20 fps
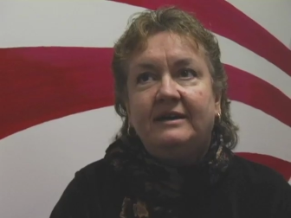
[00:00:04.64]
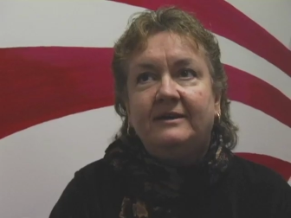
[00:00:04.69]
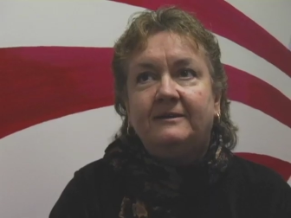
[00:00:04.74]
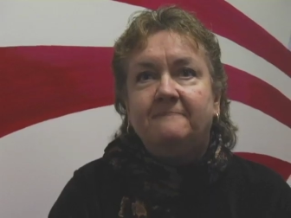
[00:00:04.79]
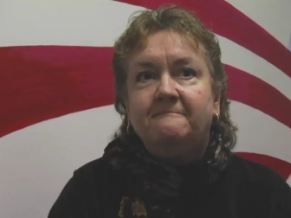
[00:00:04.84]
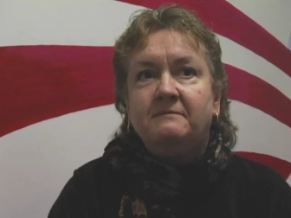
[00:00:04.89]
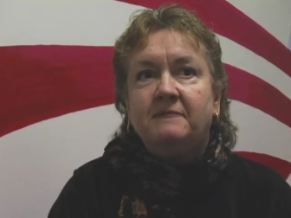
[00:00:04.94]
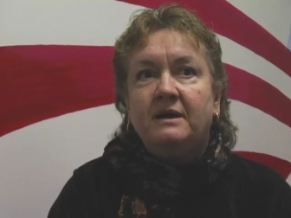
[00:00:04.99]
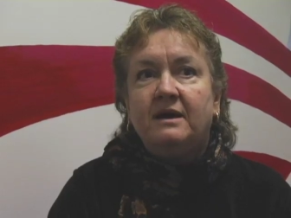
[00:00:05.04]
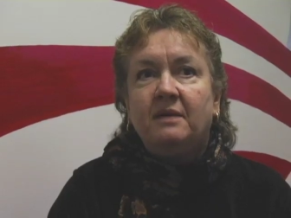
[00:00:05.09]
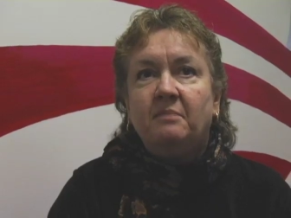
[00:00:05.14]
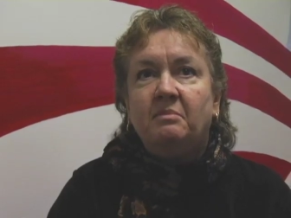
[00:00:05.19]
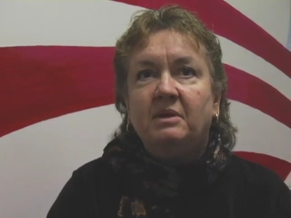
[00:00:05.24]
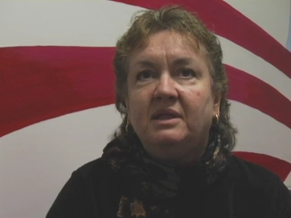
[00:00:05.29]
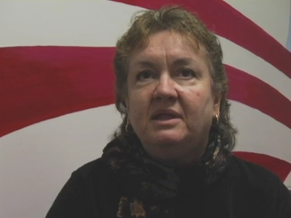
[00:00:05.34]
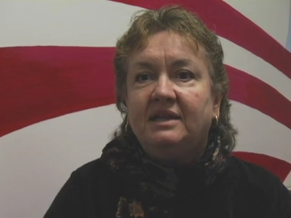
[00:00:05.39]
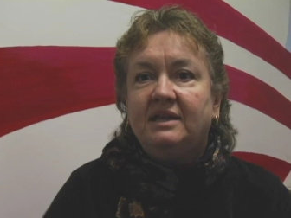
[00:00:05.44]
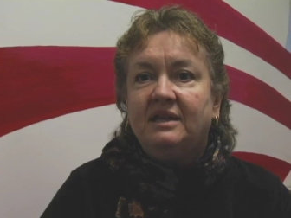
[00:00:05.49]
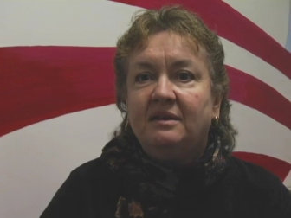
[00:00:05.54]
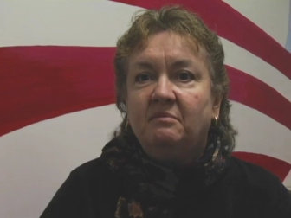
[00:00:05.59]
um,
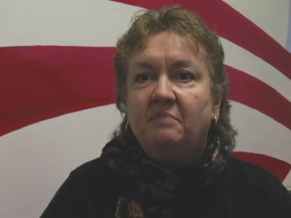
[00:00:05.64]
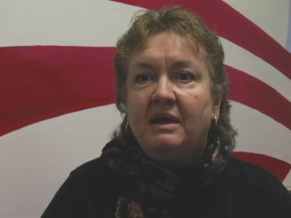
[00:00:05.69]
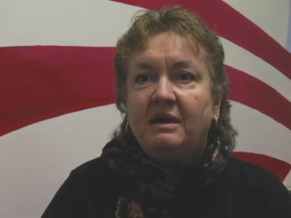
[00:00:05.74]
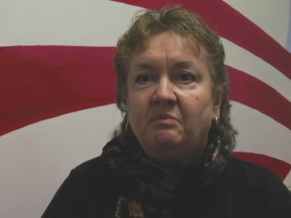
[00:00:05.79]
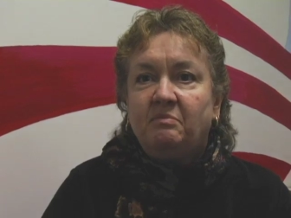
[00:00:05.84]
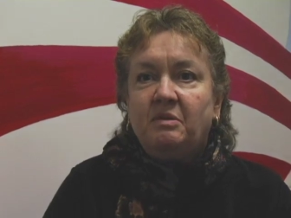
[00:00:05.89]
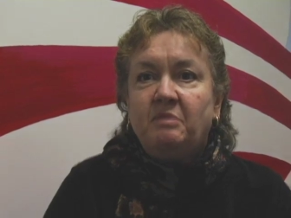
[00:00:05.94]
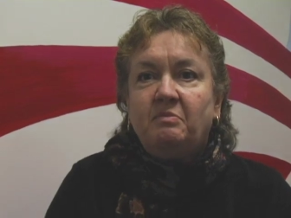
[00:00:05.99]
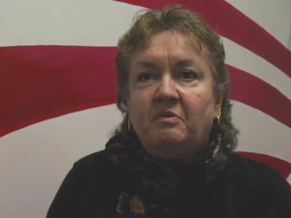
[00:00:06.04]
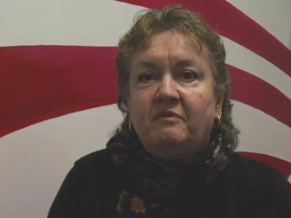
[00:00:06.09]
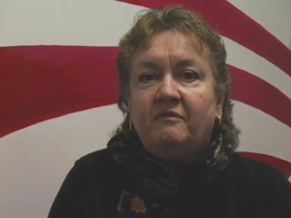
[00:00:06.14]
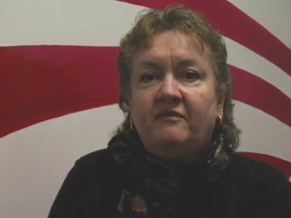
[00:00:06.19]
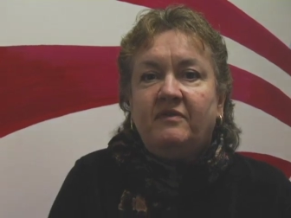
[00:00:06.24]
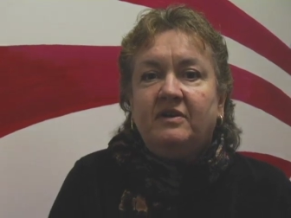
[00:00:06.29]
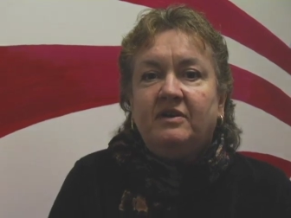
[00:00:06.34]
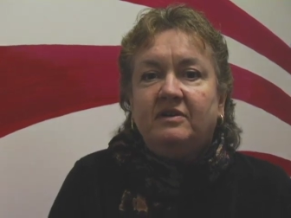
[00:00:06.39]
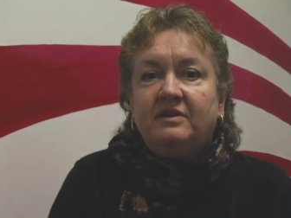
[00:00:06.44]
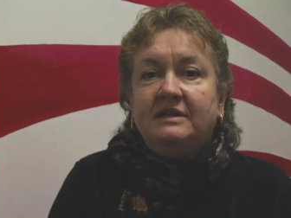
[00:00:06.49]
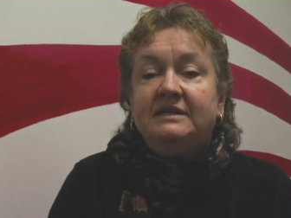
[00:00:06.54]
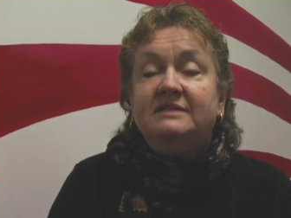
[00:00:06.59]
ability to make people
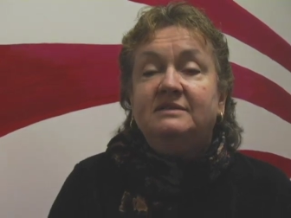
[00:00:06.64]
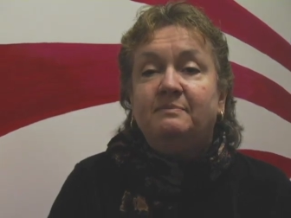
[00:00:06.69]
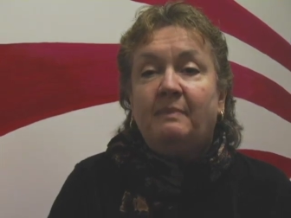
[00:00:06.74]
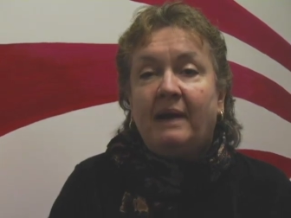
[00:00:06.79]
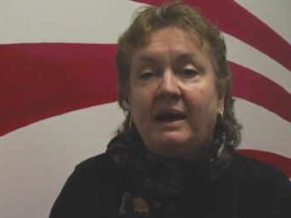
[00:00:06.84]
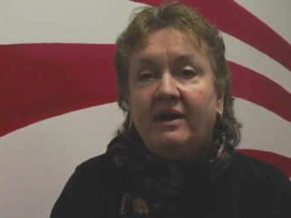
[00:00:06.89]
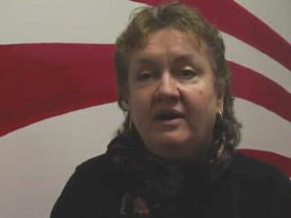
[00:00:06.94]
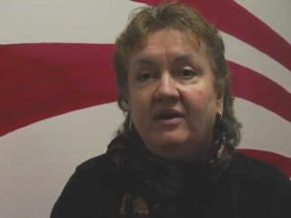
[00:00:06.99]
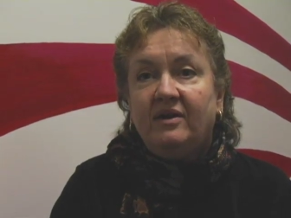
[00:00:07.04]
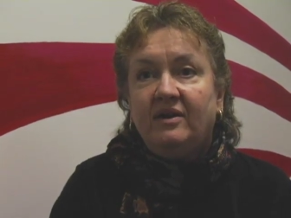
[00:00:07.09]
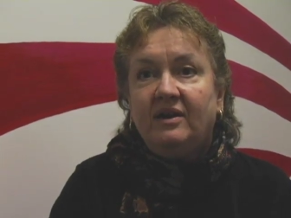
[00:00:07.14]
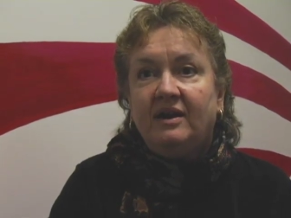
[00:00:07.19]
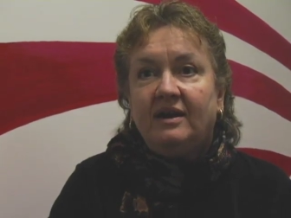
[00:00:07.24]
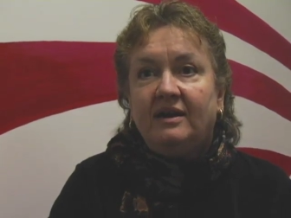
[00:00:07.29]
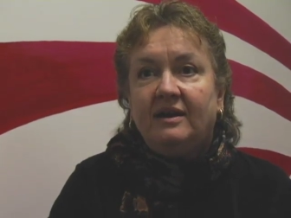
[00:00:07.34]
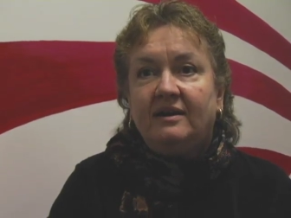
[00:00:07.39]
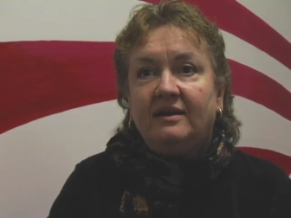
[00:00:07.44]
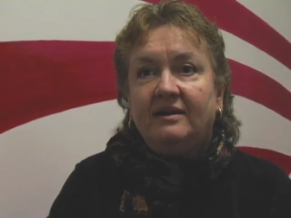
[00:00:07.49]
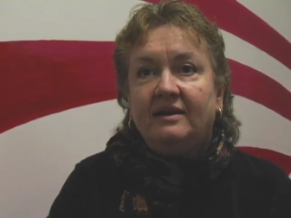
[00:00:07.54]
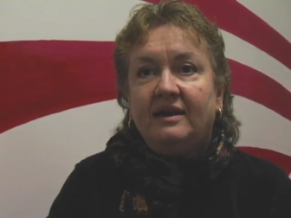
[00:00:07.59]
feel inspired
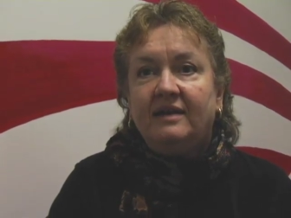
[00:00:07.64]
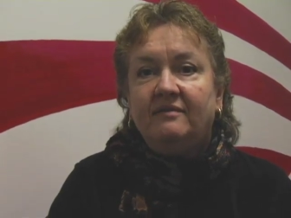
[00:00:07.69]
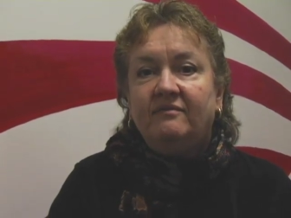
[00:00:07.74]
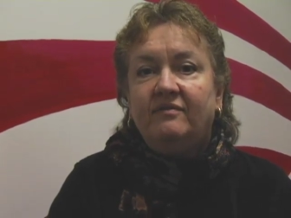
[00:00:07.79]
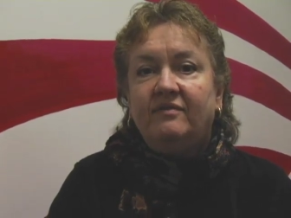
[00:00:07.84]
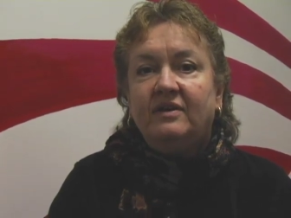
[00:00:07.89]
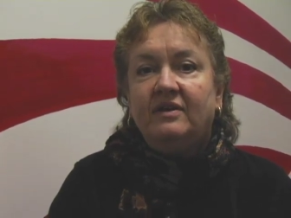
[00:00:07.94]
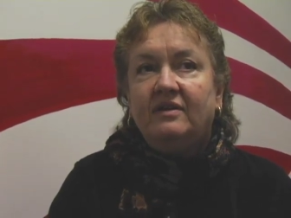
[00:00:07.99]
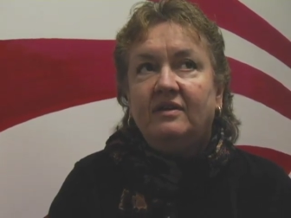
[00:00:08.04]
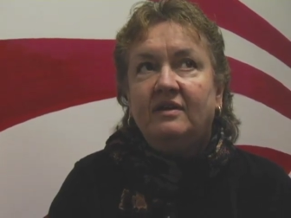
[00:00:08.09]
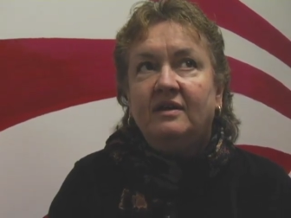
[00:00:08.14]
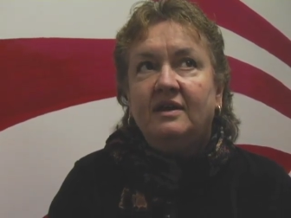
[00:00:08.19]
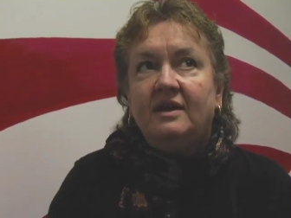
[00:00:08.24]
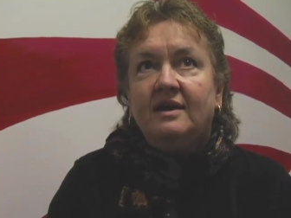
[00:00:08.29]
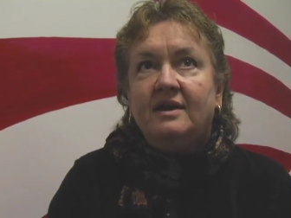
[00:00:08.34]
uh, and feel